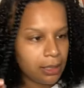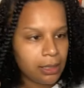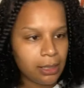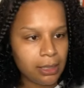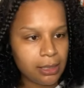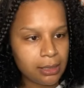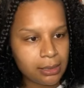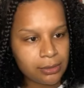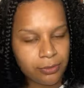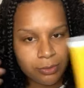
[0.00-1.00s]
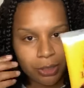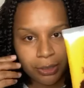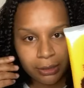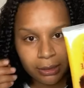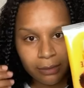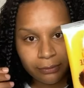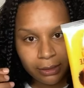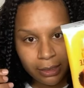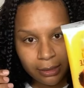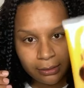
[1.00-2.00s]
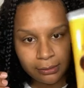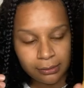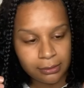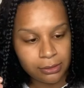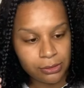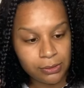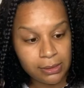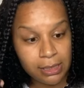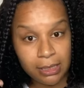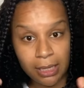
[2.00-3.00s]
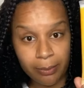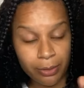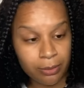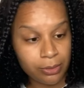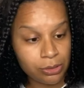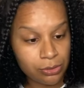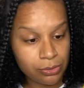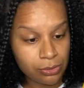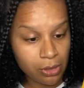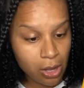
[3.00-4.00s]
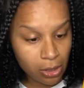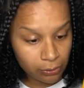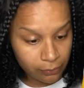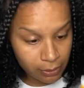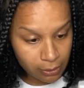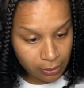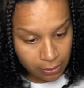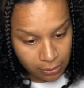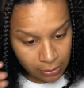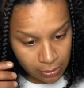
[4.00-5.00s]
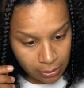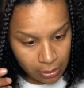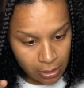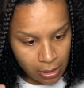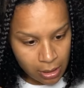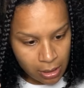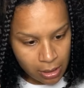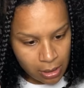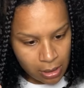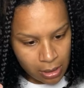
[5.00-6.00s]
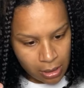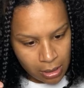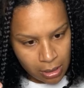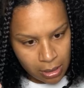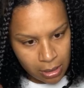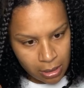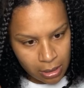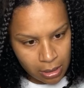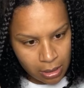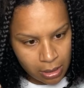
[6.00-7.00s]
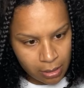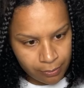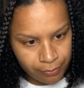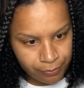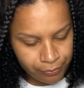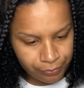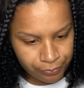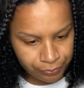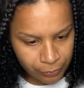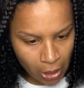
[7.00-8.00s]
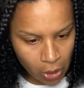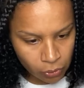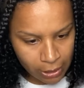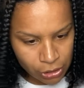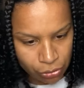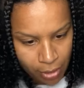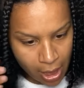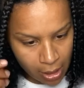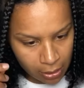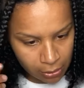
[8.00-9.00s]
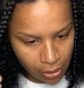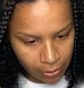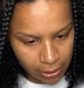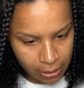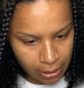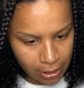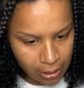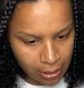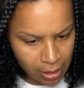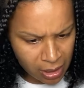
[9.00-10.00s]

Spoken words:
is from Dark and Lovely. And as you see, I pretty much used all of this. Au Naturel, coconut and